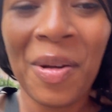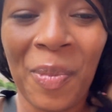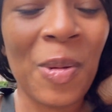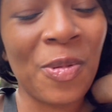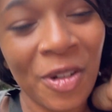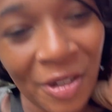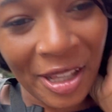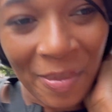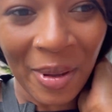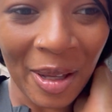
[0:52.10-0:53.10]
people
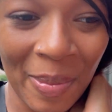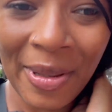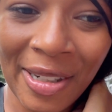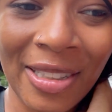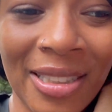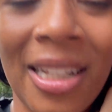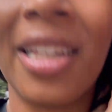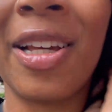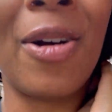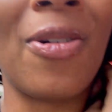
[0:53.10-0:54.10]
hit me up and they're just
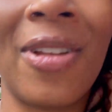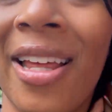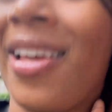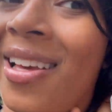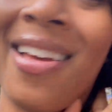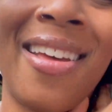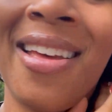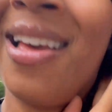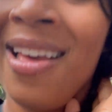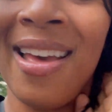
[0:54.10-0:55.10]
like, yo, like,
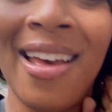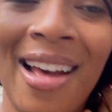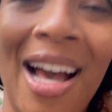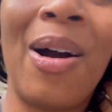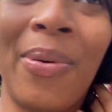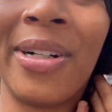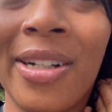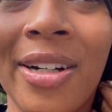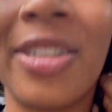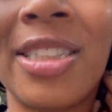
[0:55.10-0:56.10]
I had one
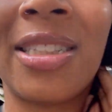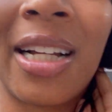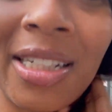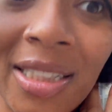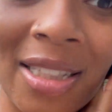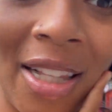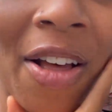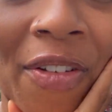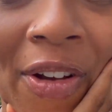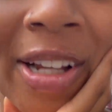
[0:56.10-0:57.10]
girl, she's like, I just
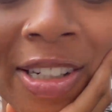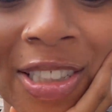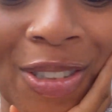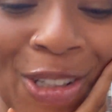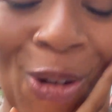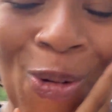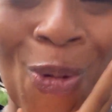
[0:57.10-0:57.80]
love your energy. I was like,